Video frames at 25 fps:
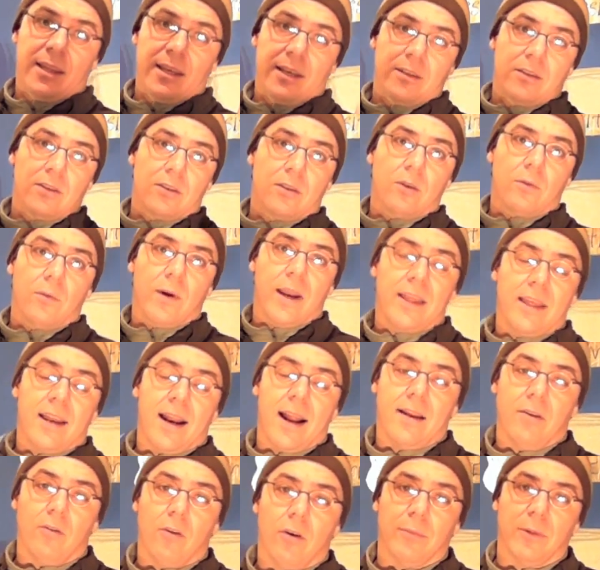this the way that
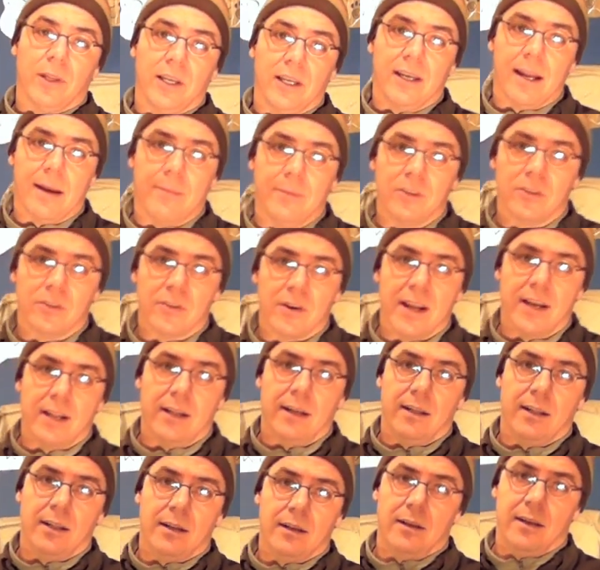I normally demonstrate
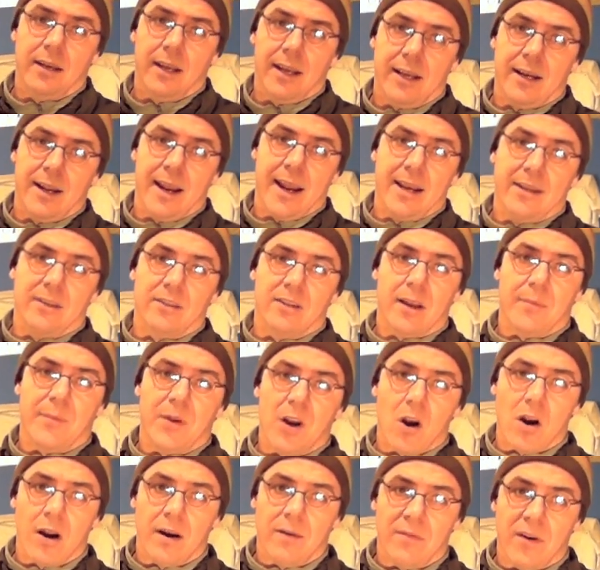it in a
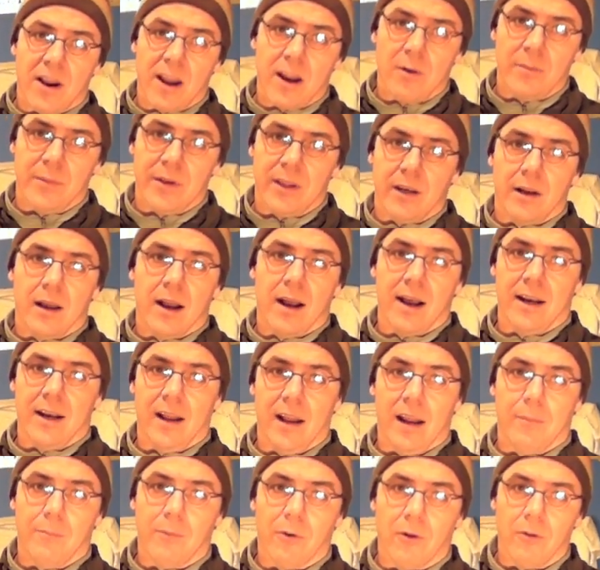seminar environment on
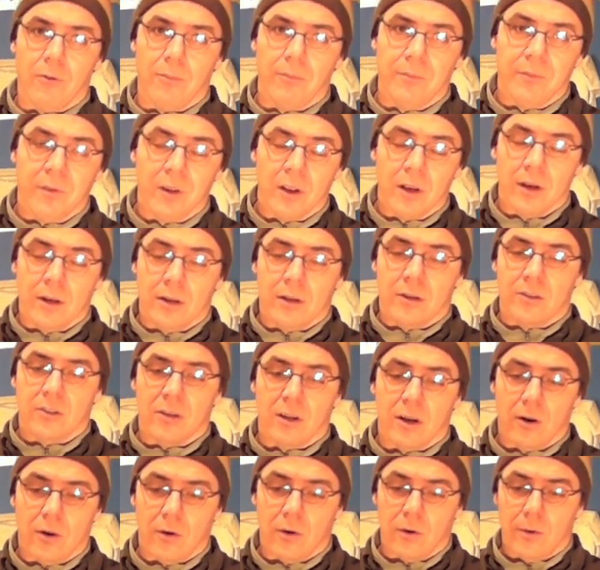April.
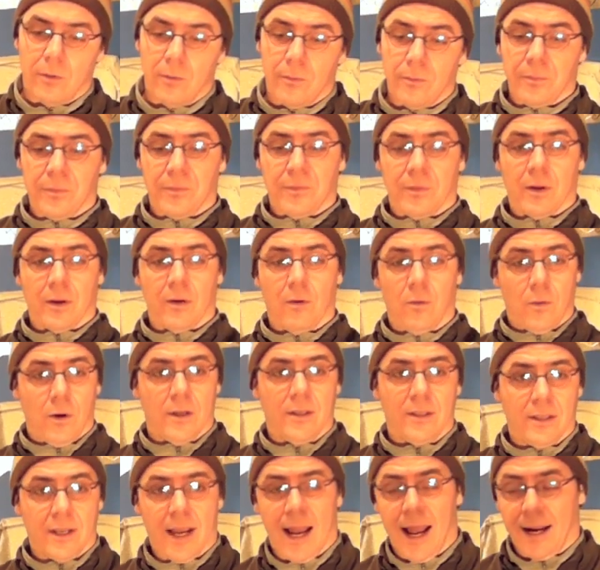So,
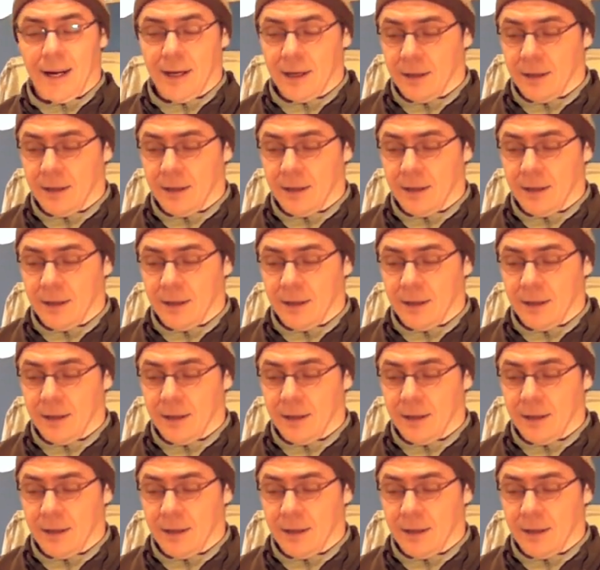one sec.